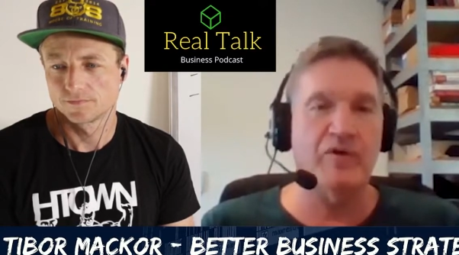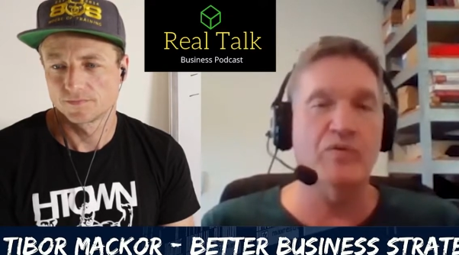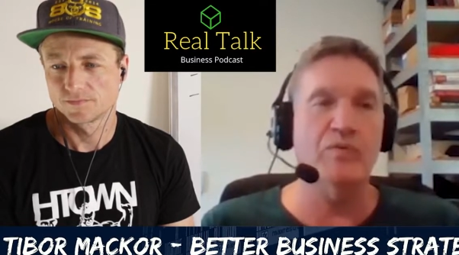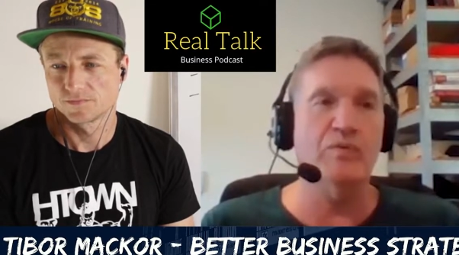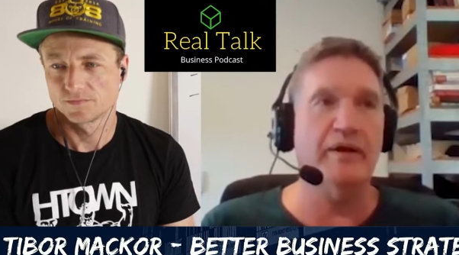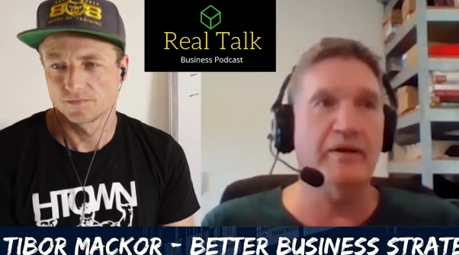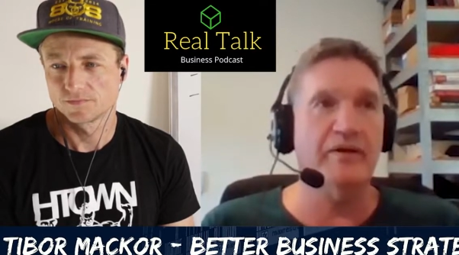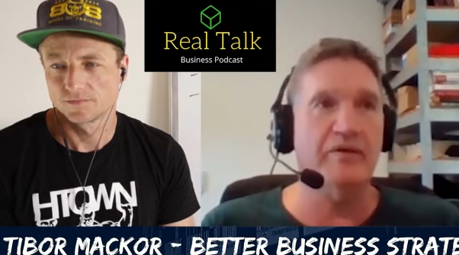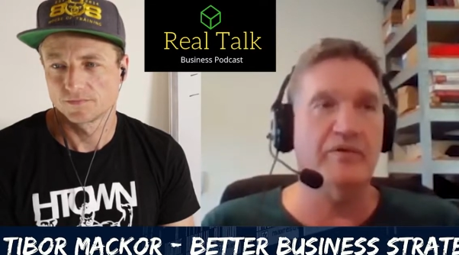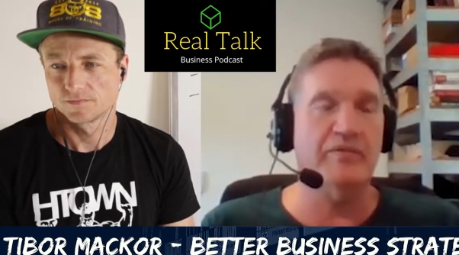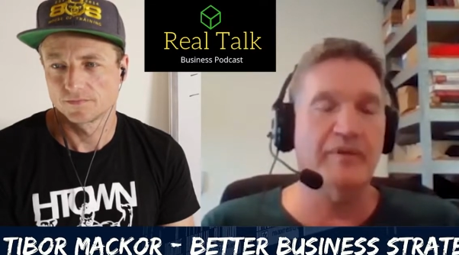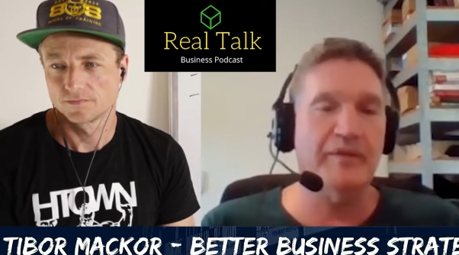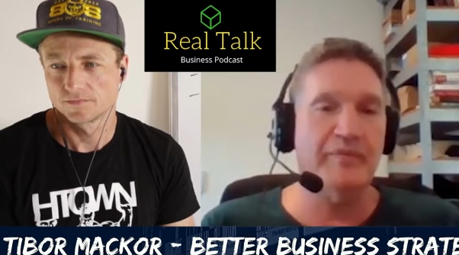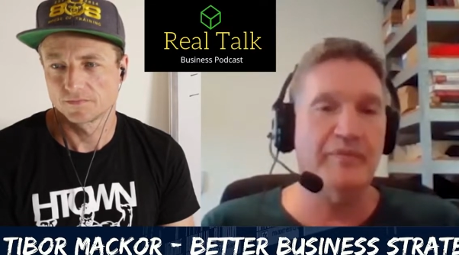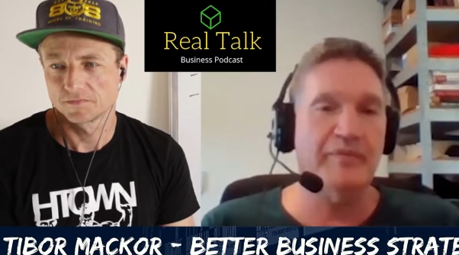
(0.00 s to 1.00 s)
Speaker 1: "Oh, hang
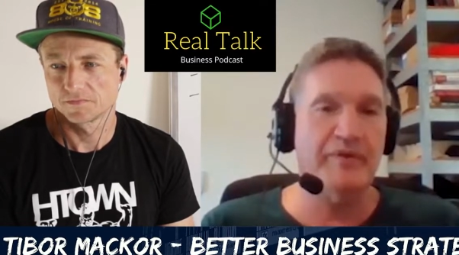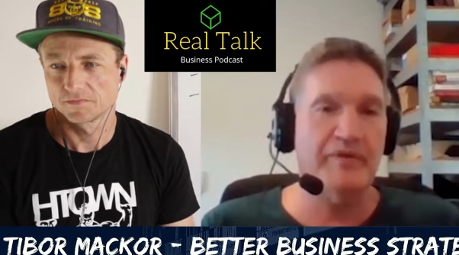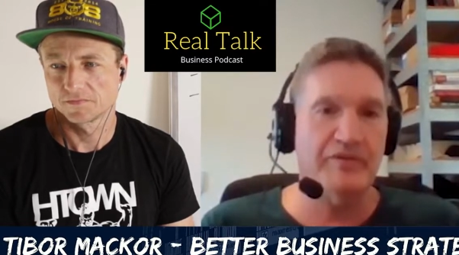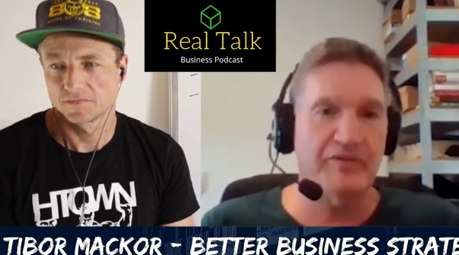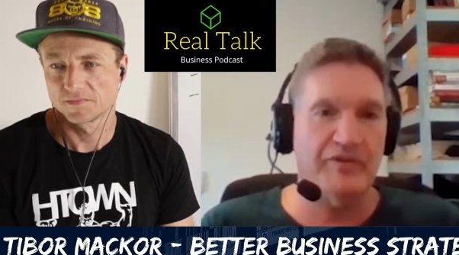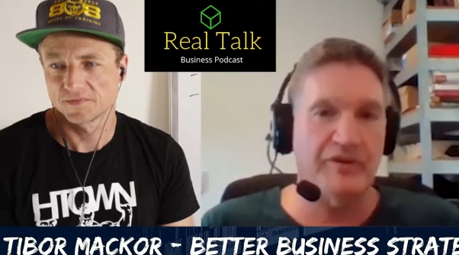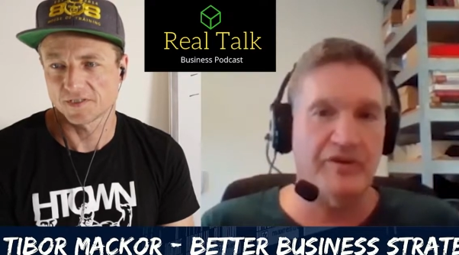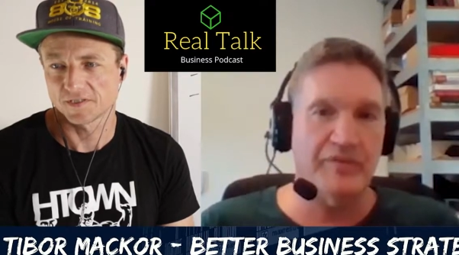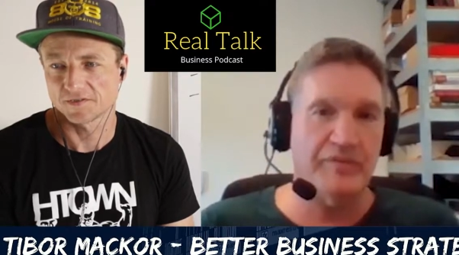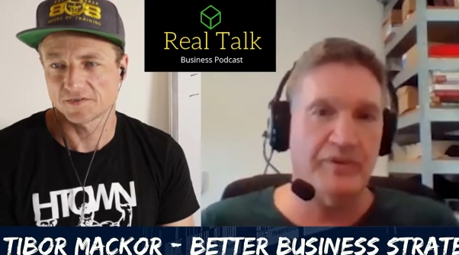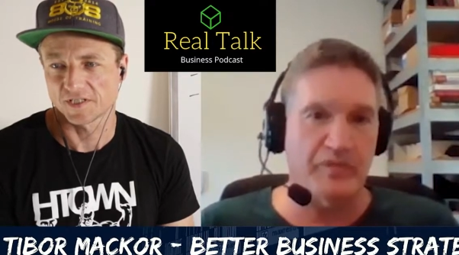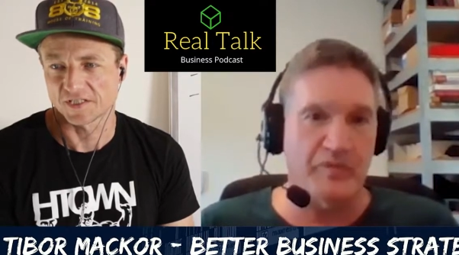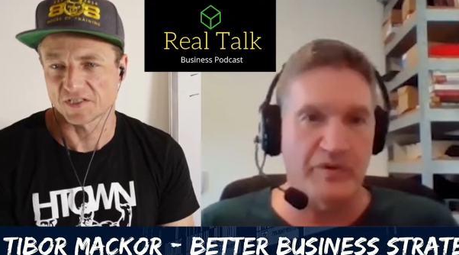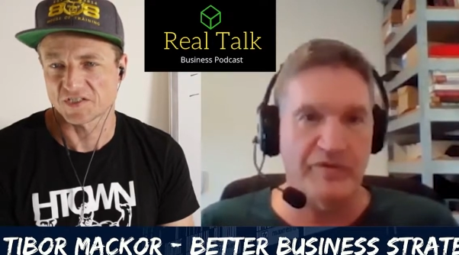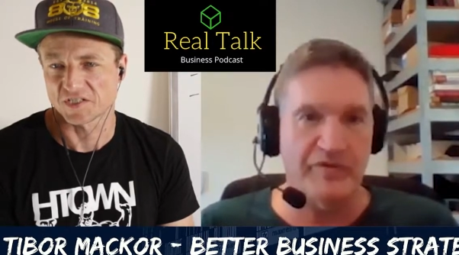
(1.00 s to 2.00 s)
on, maybe this is a little
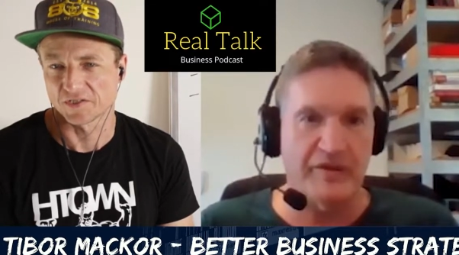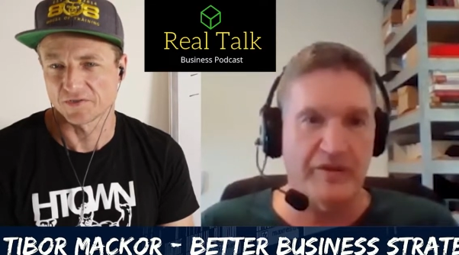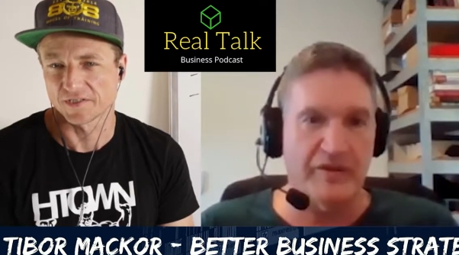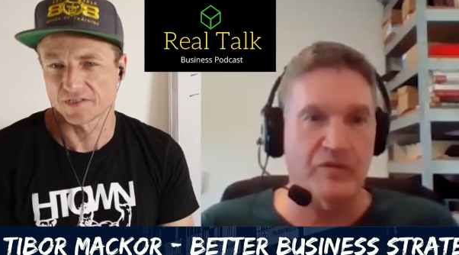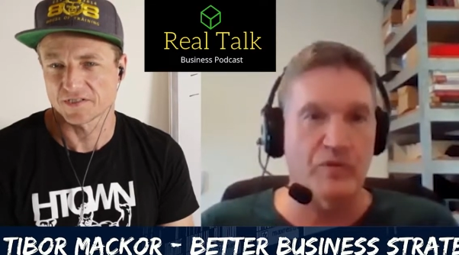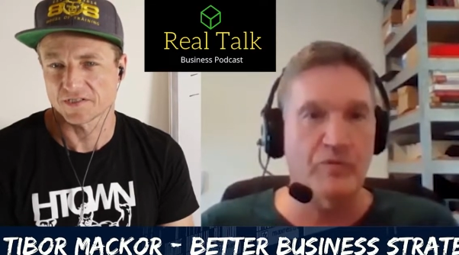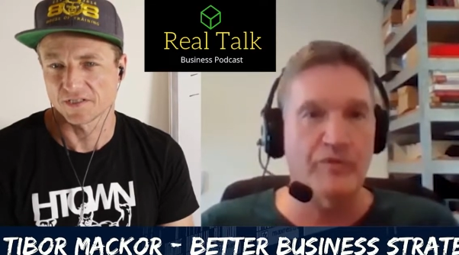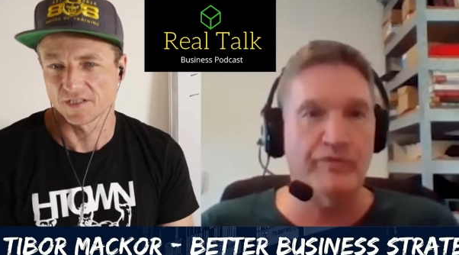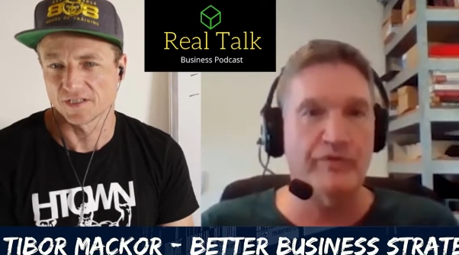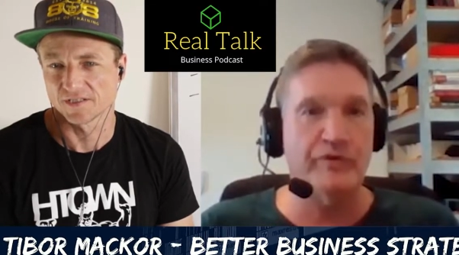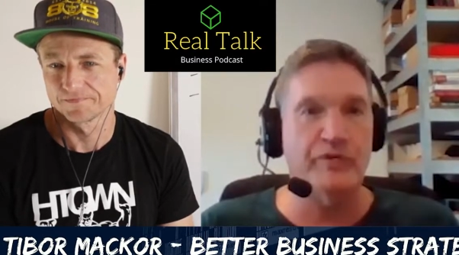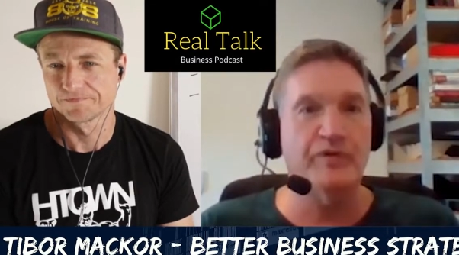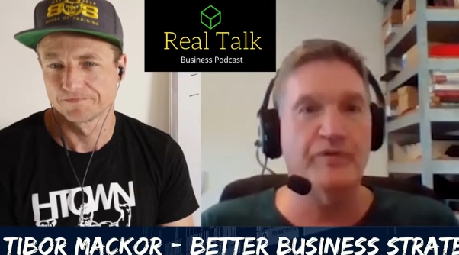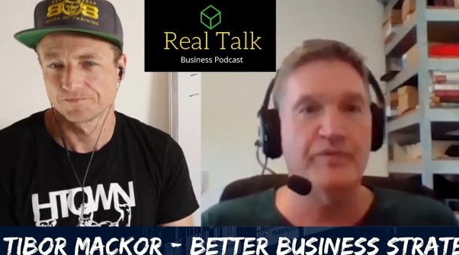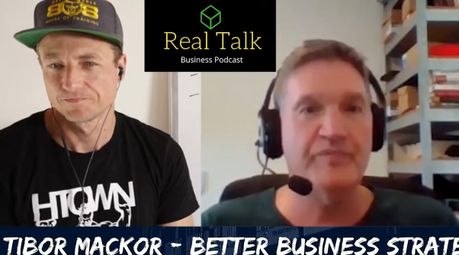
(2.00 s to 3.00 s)
bit worse than the normal yeah. flu."
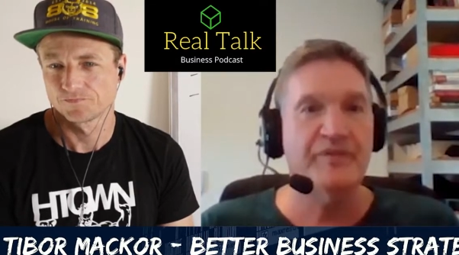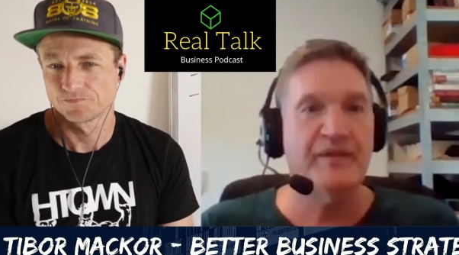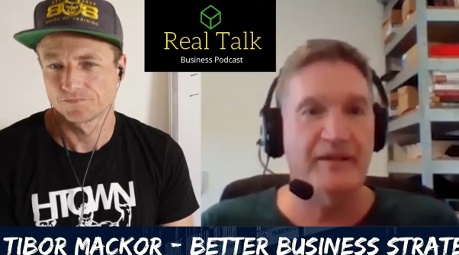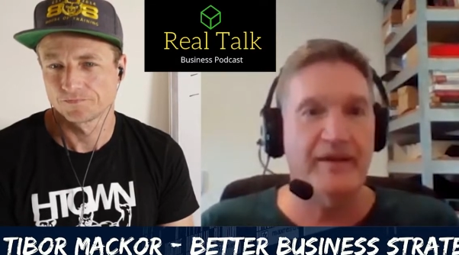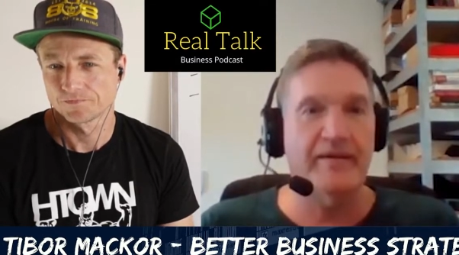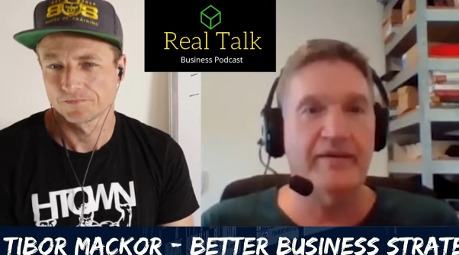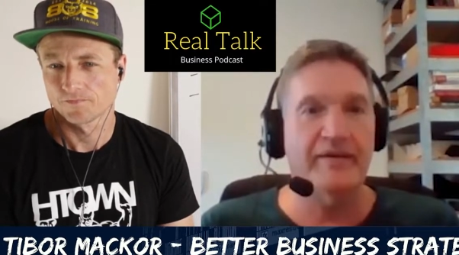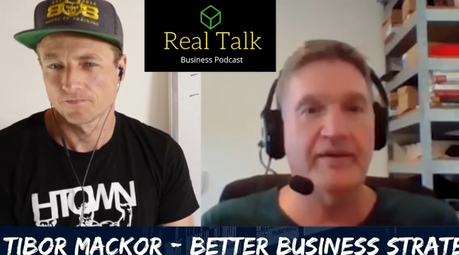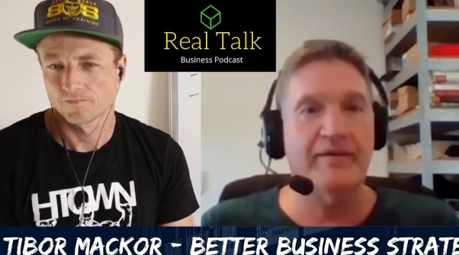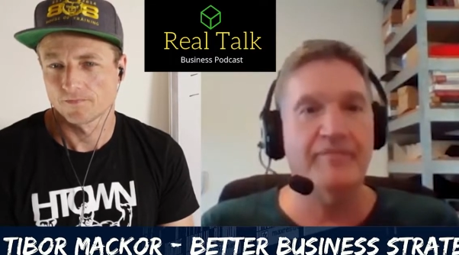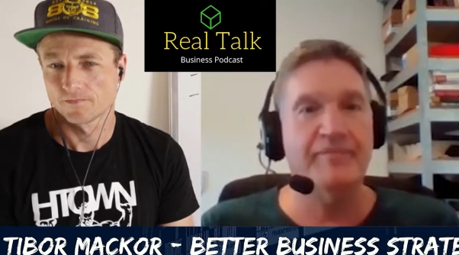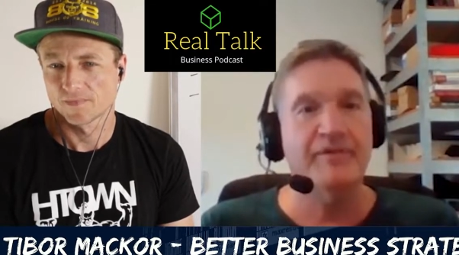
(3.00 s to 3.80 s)
Yeah, yeah.